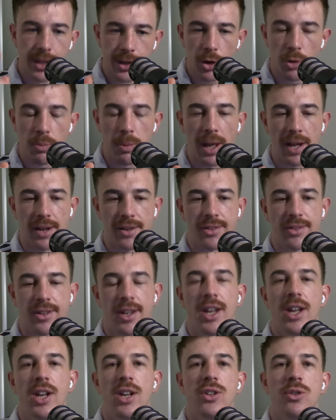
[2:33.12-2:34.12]
The All
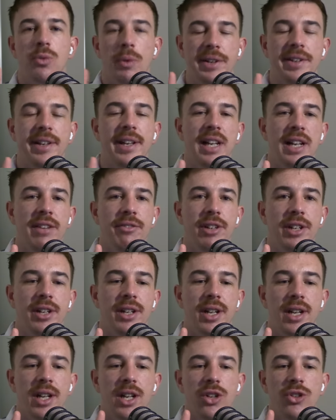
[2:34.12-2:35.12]
Blacks,
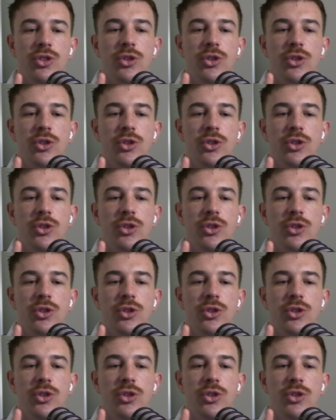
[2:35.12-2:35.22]
2011